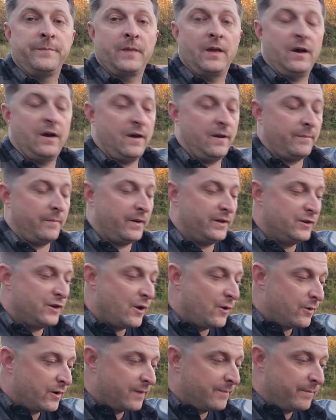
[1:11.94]
But
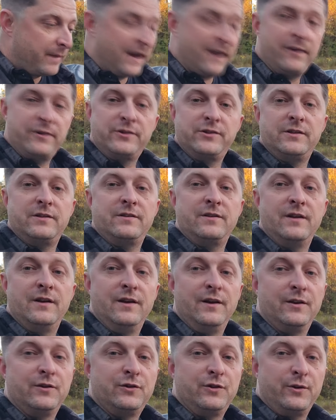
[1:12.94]
no comparison
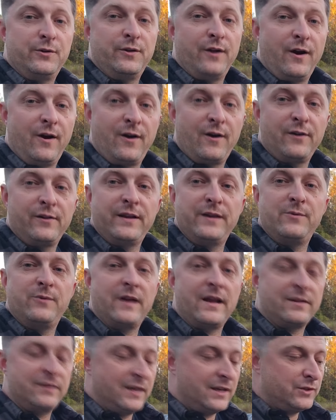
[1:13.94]
to the Harley. When
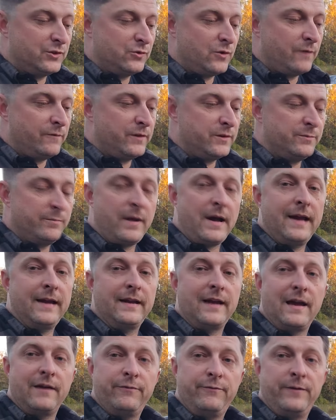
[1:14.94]
I test drove this
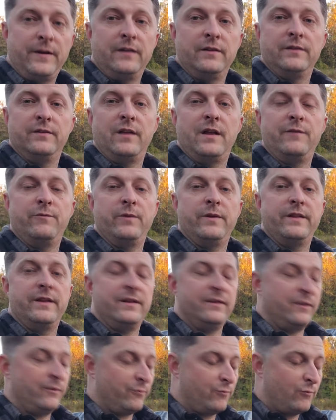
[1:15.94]
bike, I fell in love with
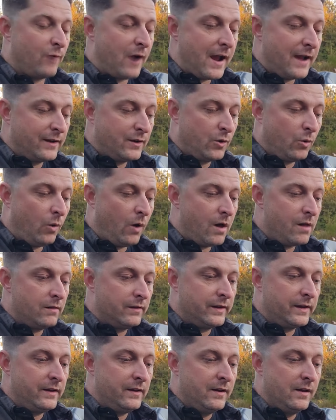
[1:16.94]
it. The ride
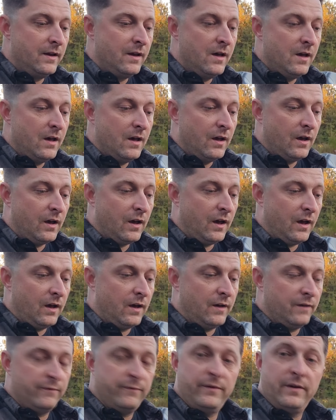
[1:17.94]
quality
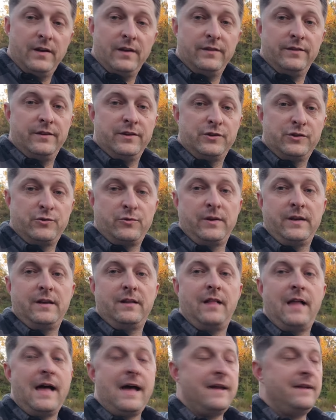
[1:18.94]
of the Street
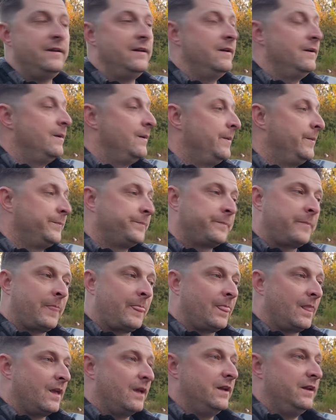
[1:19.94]
Glide
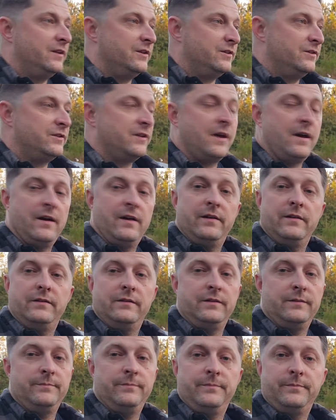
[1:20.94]
is,
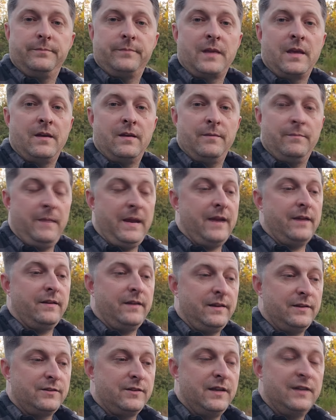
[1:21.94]

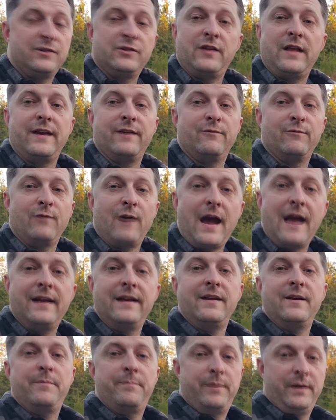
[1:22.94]
man, it's like
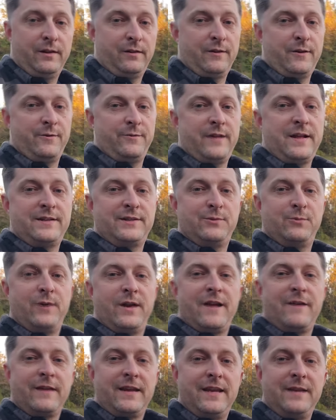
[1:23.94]
riding a pillow. That's what
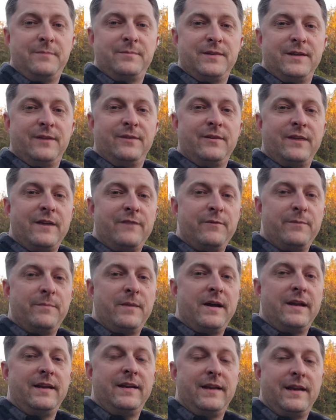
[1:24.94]
I keep telling
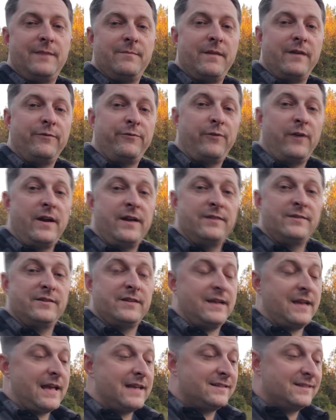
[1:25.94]
everybody and my friends
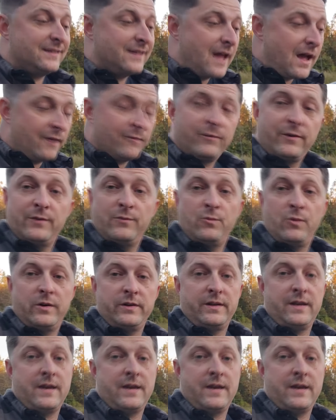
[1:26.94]
that has not ridden one